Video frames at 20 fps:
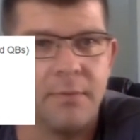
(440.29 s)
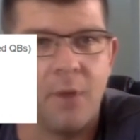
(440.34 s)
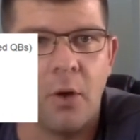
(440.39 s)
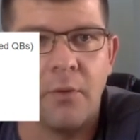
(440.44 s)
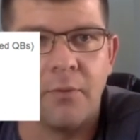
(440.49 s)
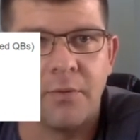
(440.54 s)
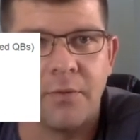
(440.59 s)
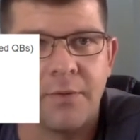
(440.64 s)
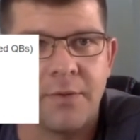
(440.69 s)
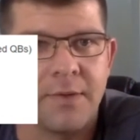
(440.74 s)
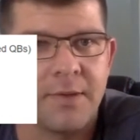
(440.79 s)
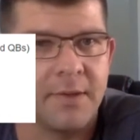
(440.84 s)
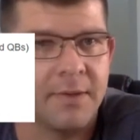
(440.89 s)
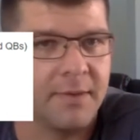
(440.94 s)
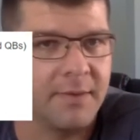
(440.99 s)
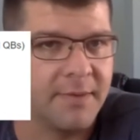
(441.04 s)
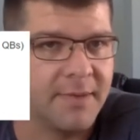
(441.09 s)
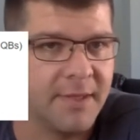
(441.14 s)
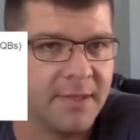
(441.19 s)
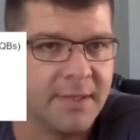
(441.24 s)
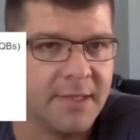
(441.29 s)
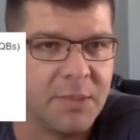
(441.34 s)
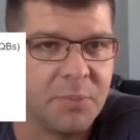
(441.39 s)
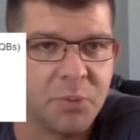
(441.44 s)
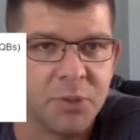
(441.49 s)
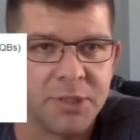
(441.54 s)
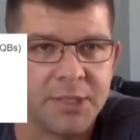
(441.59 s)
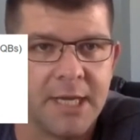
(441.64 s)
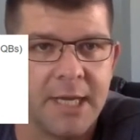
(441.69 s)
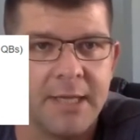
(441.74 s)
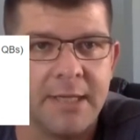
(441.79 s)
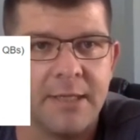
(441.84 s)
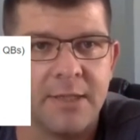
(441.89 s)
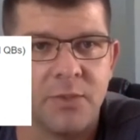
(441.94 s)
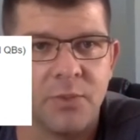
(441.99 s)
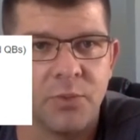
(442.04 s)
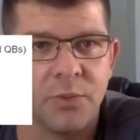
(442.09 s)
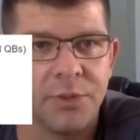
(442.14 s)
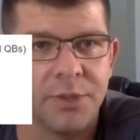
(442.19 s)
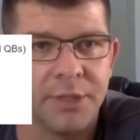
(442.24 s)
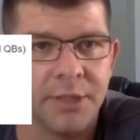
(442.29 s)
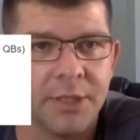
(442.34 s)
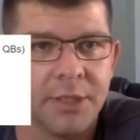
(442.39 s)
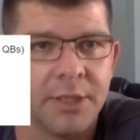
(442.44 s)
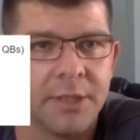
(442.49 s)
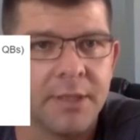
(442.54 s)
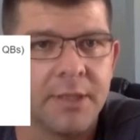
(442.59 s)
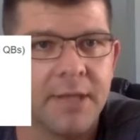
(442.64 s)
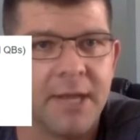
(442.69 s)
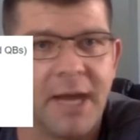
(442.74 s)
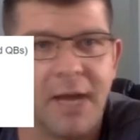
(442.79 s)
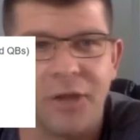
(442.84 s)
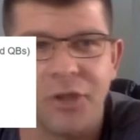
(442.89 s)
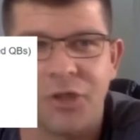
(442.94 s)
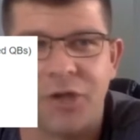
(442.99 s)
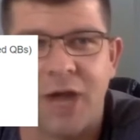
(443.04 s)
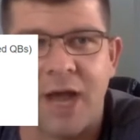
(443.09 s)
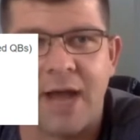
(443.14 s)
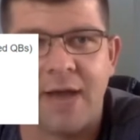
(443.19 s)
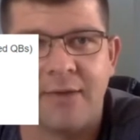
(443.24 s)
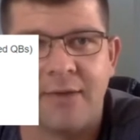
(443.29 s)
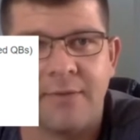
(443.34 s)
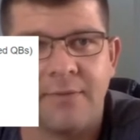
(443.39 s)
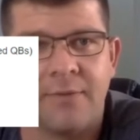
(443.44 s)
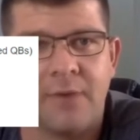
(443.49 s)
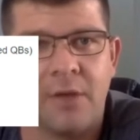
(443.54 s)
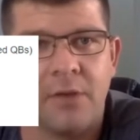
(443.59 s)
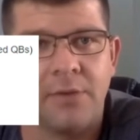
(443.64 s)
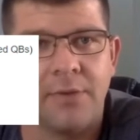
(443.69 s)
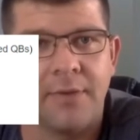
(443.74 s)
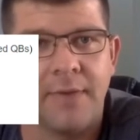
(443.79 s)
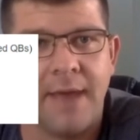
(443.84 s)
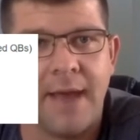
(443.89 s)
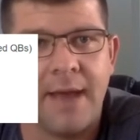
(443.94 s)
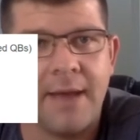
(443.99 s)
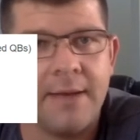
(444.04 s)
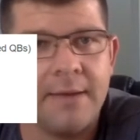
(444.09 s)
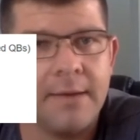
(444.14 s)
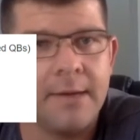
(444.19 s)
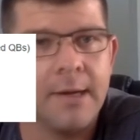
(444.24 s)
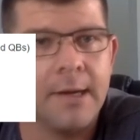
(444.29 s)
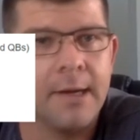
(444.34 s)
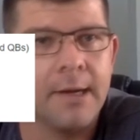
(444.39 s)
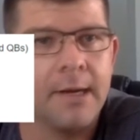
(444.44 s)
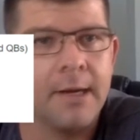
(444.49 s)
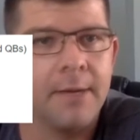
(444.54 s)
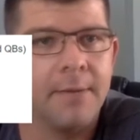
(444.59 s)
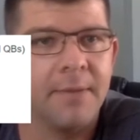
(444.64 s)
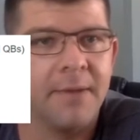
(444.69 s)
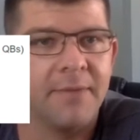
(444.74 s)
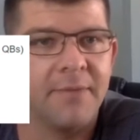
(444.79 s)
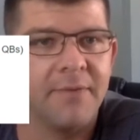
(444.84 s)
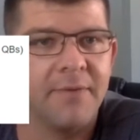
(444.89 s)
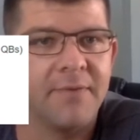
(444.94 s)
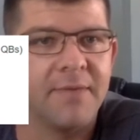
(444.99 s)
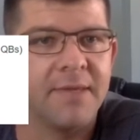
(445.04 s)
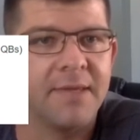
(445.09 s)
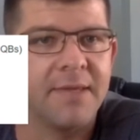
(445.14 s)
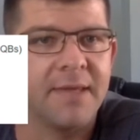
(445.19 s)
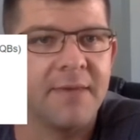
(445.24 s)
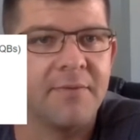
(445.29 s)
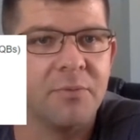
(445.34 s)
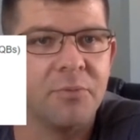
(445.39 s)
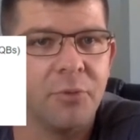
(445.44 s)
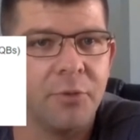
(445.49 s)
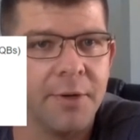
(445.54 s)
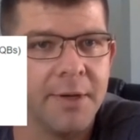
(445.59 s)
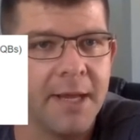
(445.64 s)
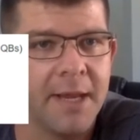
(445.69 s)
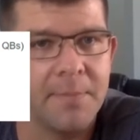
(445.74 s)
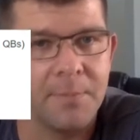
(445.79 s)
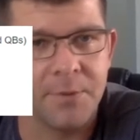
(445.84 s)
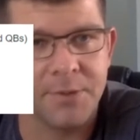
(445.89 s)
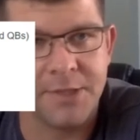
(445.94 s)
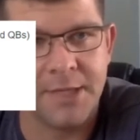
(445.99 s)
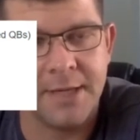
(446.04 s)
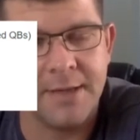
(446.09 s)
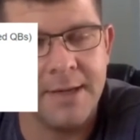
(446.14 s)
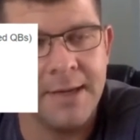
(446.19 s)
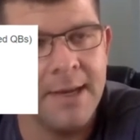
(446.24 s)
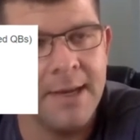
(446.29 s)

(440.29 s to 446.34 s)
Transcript: Over 60% is really good. Kyle Trask followed that at 57.8%.